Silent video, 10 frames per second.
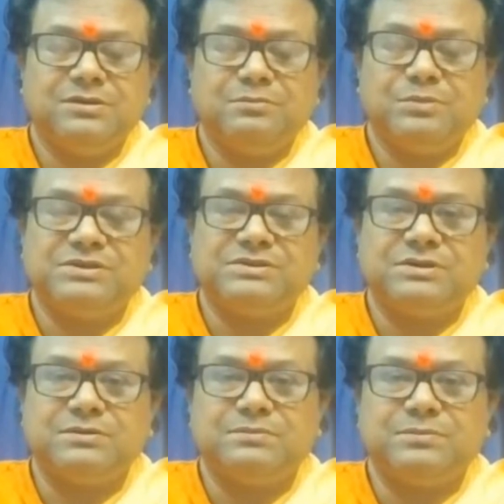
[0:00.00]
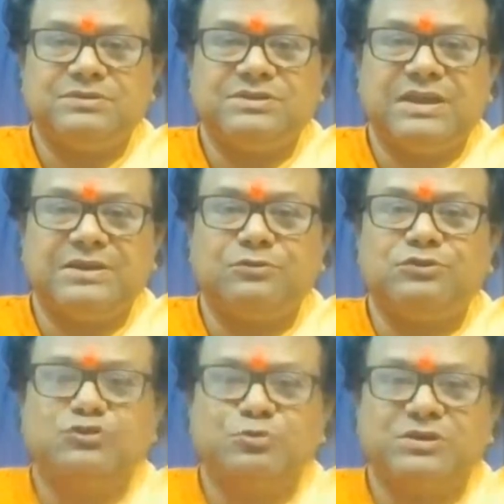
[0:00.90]
plus the cyclone,
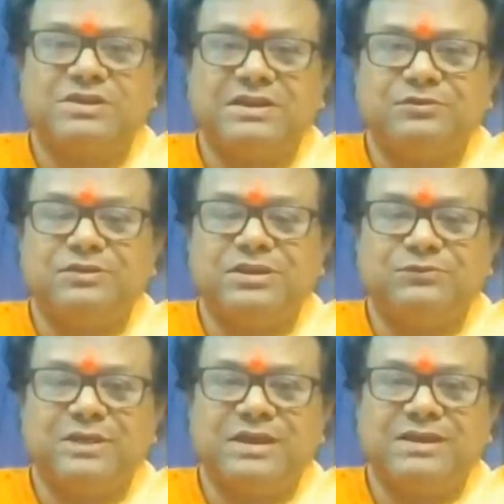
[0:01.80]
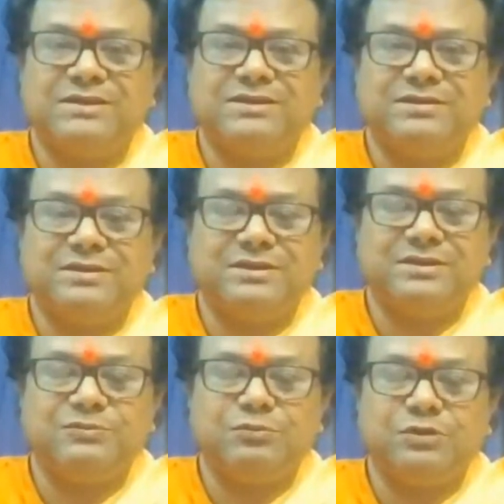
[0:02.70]
super cyclone that we had
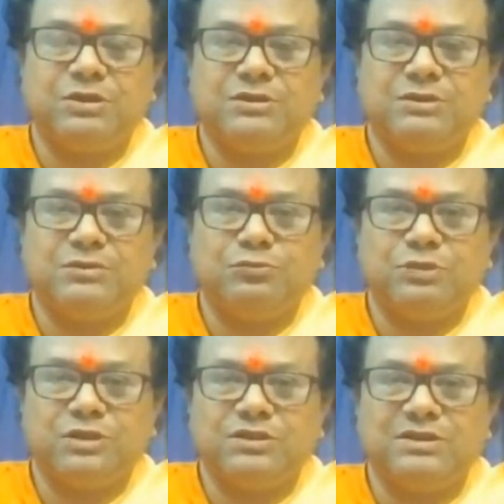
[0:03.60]
in Kolkata,